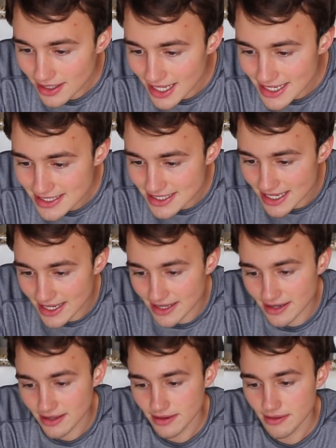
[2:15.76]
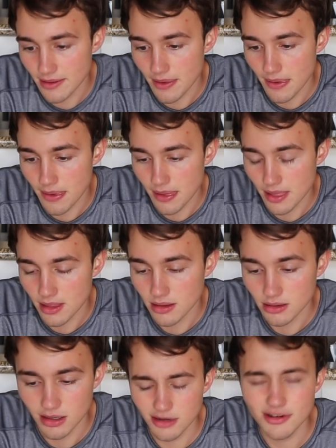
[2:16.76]
Listen.
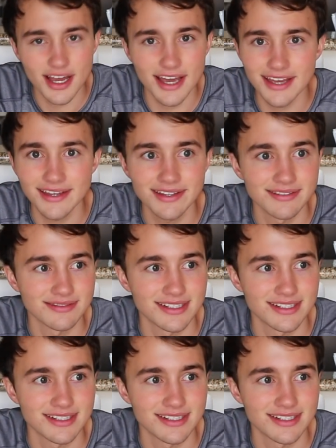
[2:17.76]
Okay,